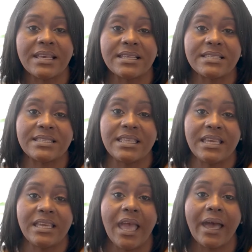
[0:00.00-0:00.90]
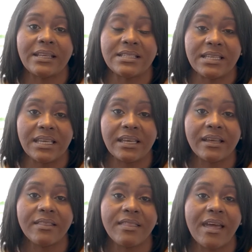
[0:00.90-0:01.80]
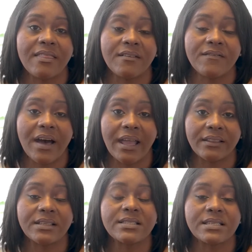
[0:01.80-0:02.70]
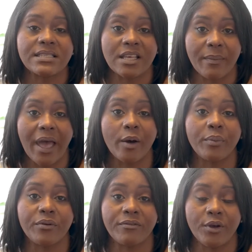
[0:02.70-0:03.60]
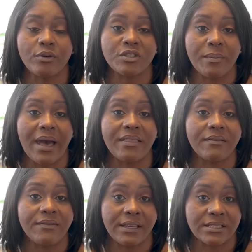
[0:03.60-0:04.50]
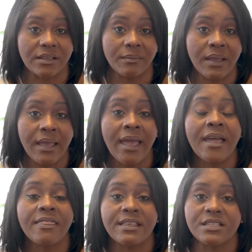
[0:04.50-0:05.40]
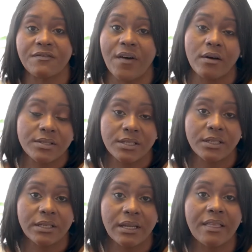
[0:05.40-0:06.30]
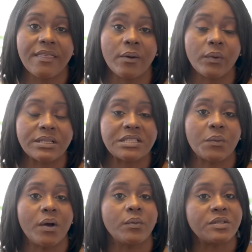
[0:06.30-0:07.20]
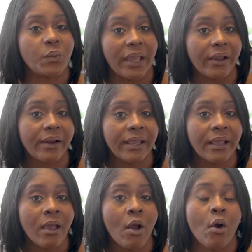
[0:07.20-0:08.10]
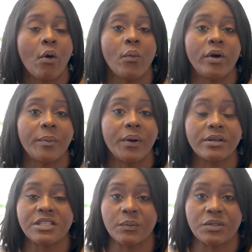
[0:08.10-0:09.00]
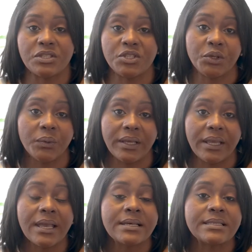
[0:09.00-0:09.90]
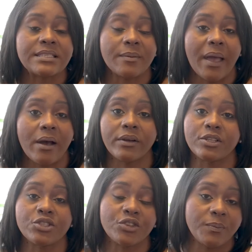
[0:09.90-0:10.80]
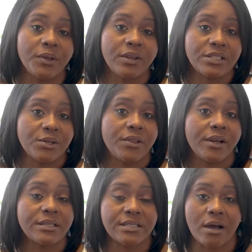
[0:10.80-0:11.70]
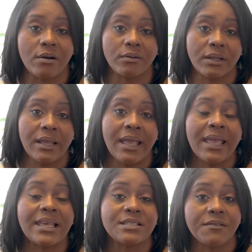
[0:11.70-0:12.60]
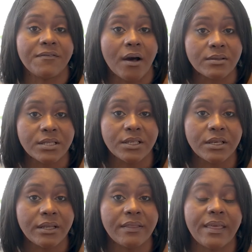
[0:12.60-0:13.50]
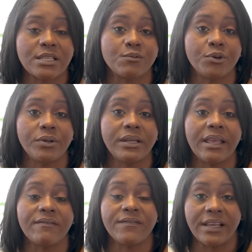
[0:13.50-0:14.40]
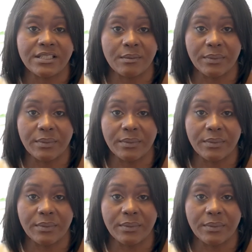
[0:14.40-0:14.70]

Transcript: is the idea that the violence is somehow provoked by the victim. This falsehood that what someone was wearing or what a person was doing somehow contributed to their assault is a falsehood that's rooted in victim